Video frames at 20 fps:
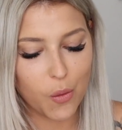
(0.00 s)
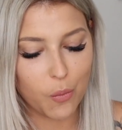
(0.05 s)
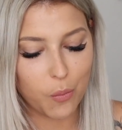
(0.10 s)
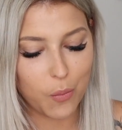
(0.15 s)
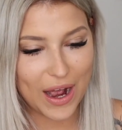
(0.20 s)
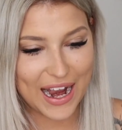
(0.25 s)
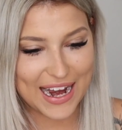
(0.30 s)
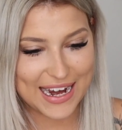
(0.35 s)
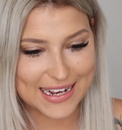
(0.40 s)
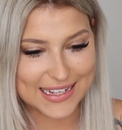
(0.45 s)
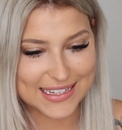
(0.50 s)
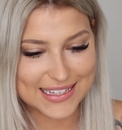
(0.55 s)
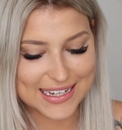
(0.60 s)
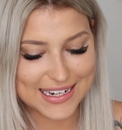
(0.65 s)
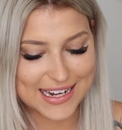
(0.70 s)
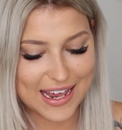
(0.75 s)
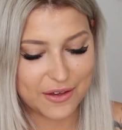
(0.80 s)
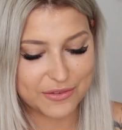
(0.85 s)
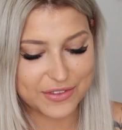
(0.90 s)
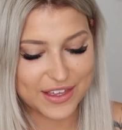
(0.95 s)
Waze.
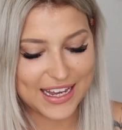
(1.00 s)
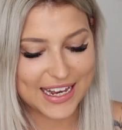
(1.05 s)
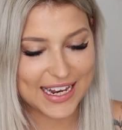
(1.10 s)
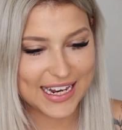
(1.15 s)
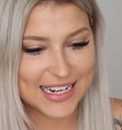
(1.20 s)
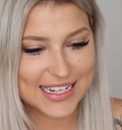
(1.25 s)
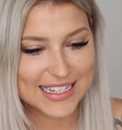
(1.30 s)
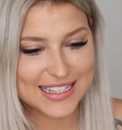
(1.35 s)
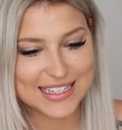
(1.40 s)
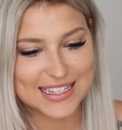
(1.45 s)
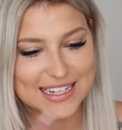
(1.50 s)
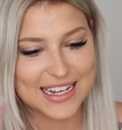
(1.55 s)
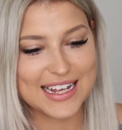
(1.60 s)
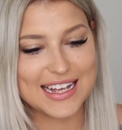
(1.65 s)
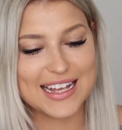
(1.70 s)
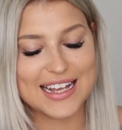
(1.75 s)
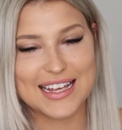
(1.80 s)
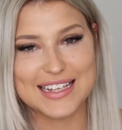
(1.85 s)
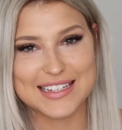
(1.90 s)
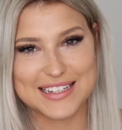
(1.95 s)
Now this
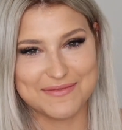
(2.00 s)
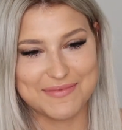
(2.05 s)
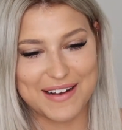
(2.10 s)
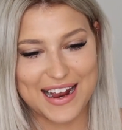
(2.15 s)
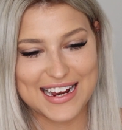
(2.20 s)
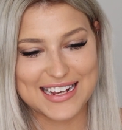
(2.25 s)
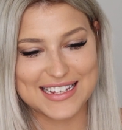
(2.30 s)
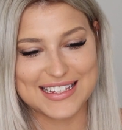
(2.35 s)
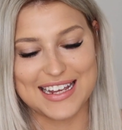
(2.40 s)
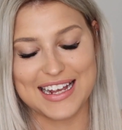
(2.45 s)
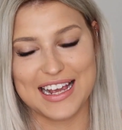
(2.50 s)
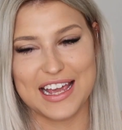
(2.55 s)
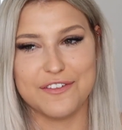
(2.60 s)
is amazing.